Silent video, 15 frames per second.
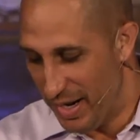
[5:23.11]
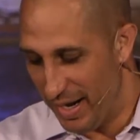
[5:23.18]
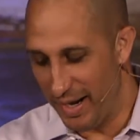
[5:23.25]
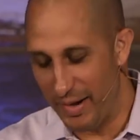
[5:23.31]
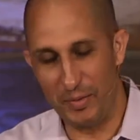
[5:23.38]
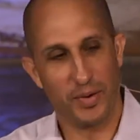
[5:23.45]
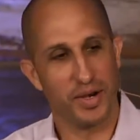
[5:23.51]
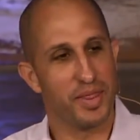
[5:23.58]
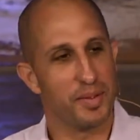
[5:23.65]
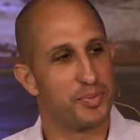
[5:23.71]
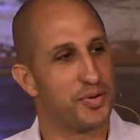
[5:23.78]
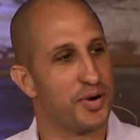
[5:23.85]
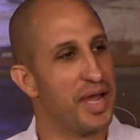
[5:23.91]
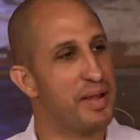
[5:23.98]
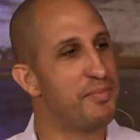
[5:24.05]
One of the
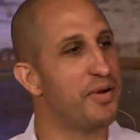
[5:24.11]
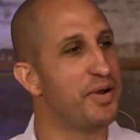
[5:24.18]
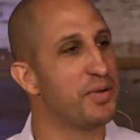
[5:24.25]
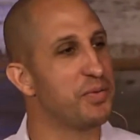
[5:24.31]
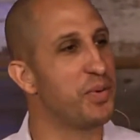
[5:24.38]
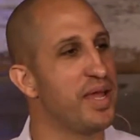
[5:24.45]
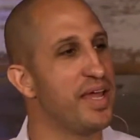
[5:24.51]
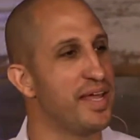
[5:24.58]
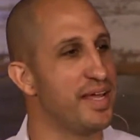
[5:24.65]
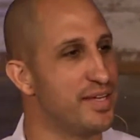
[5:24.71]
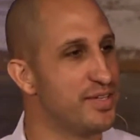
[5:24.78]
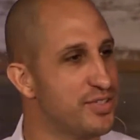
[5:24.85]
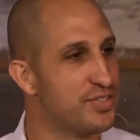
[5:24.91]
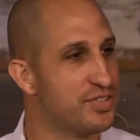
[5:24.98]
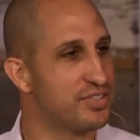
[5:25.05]
primary
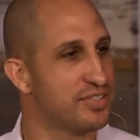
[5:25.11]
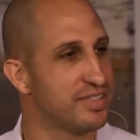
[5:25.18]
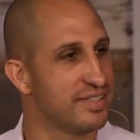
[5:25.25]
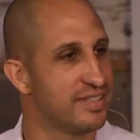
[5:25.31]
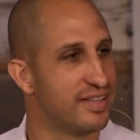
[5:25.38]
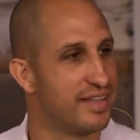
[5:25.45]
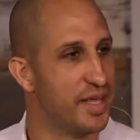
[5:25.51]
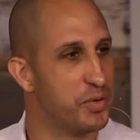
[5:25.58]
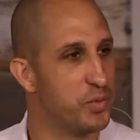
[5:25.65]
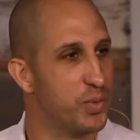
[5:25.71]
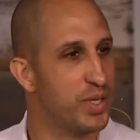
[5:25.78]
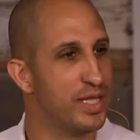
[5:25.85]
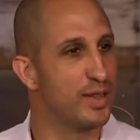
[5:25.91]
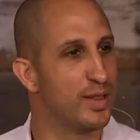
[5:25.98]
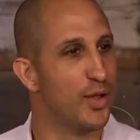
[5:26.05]
ways that
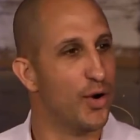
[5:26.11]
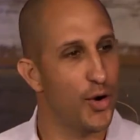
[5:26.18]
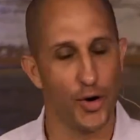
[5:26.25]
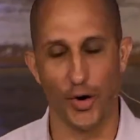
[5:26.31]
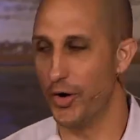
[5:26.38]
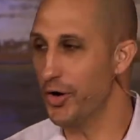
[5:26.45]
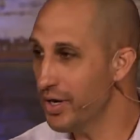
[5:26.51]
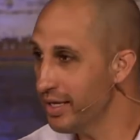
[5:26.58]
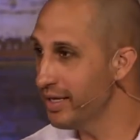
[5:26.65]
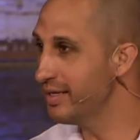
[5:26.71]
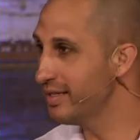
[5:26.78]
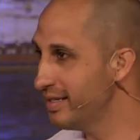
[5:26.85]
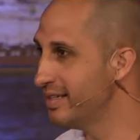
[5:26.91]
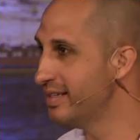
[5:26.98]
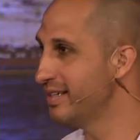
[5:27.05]
we learn
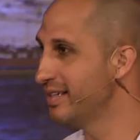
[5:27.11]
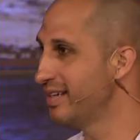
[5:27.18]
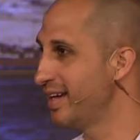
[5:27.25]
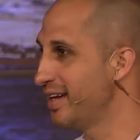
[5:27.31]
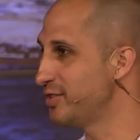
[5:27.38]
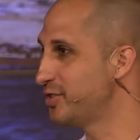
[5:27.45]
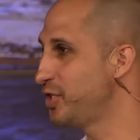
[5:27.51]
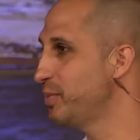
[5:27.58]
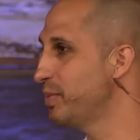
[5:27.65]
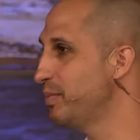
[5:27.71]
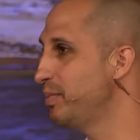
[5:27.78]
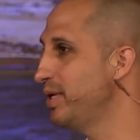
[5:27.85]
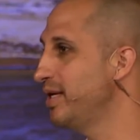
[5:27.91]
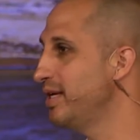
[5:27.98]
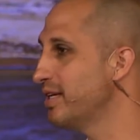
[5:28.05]
as human
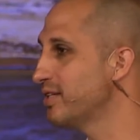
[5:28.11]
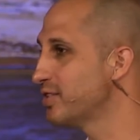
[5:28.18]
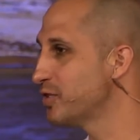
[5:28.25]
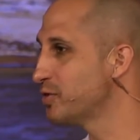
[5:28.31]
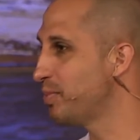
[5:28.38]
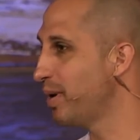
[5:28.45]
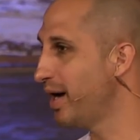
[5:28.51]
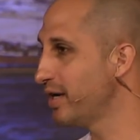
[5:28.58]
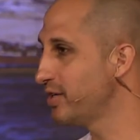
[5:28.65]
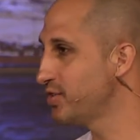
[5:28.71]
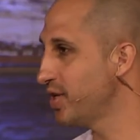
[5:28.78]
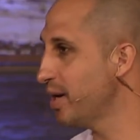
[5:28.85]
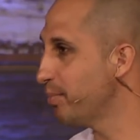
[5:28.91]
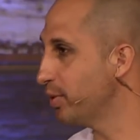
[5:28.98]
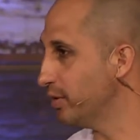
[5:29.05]
beings is by
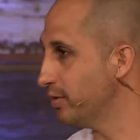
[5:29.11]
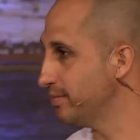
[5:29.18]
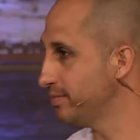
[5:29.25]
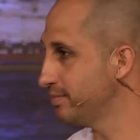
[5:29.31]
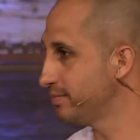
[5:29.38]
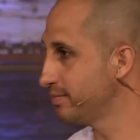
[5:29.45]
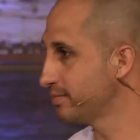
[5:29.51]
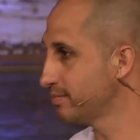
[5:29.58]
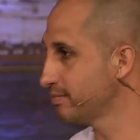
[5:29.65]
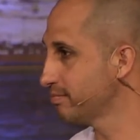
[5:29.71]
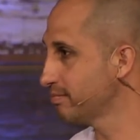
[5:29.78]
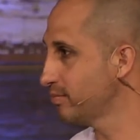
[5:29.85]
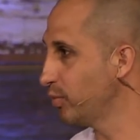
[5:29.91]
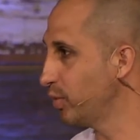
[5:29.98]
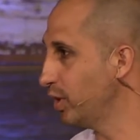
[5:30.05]
example.
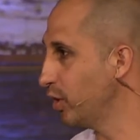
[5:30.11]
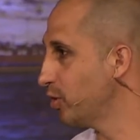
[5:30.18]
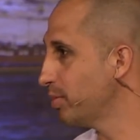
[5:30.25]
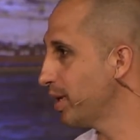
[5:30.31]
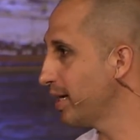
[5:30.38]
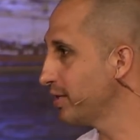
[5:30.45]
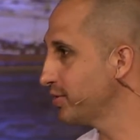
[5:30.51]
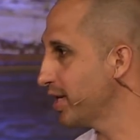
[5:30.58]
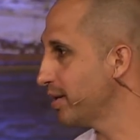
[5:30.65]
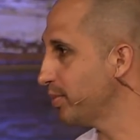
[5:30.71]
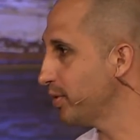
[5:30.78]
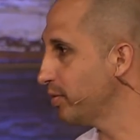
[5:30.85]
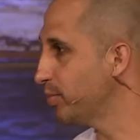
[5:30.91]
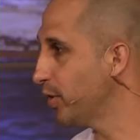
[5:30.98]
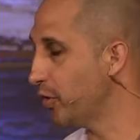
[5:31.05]
We learn by
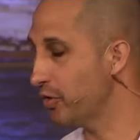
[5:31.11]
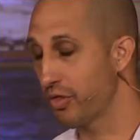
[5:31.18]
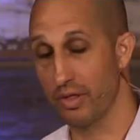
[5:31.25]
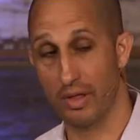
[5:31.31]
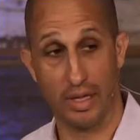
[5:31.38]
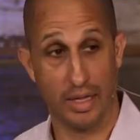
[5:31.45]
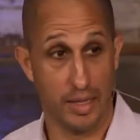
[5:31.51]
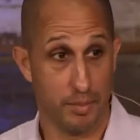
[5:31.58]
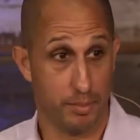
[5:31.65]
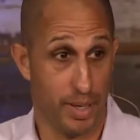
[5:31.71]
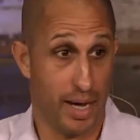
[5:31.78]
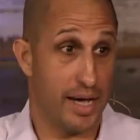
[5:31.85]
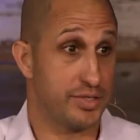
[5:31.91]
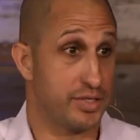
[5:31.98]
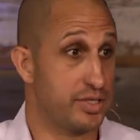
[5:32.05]
example, both
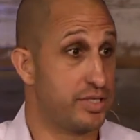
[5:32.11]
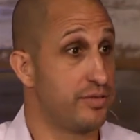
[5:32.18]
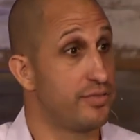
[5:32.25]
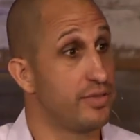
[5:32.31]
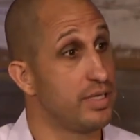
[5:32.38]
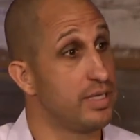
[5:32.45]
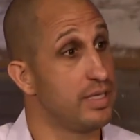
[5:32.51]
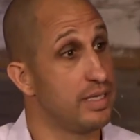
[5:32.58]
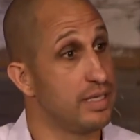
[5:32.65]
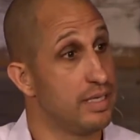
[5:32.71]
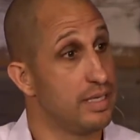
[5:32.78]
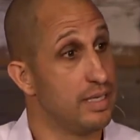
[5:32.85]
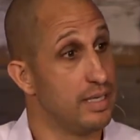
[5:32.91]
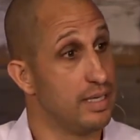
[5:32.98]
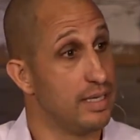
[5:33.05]
positively
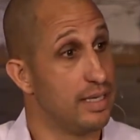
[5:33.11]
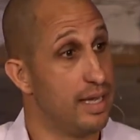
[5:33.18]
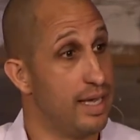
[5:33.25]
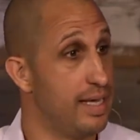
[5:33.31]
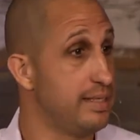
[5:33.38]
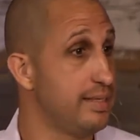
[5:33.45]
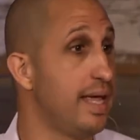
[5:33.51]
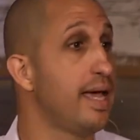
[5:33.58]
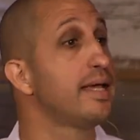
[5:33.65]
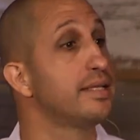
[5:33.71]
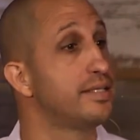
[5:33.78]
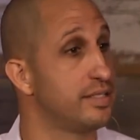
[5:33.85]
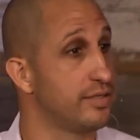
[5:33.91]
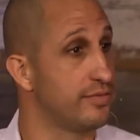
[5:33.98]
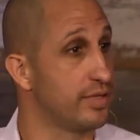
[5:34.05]
and
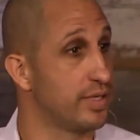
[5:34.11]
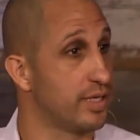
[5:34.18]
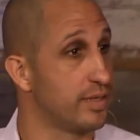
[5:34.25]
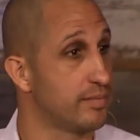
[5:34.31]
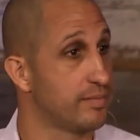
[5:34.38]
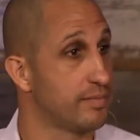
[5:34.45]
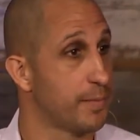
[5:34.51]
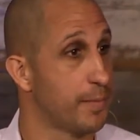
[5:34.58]
negatively.